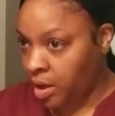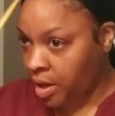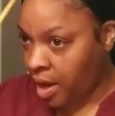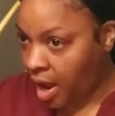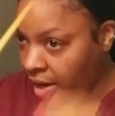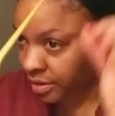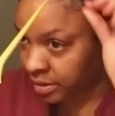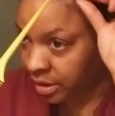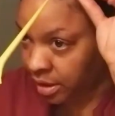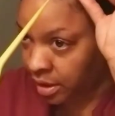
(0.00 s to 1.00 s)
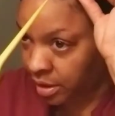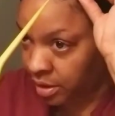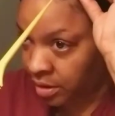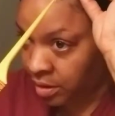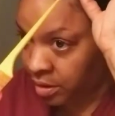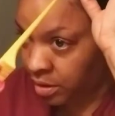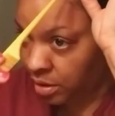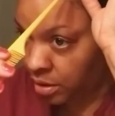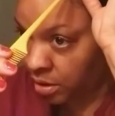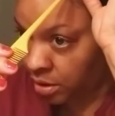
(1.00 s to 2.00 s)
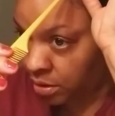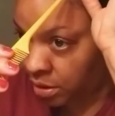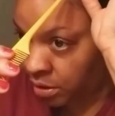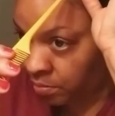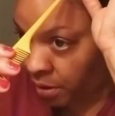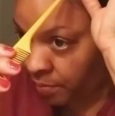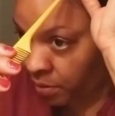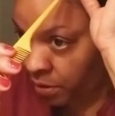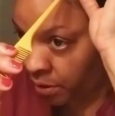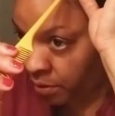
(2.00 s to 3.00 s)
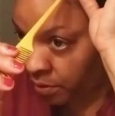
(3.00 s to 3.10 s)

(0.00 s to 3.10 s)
And I stick it underneath my part.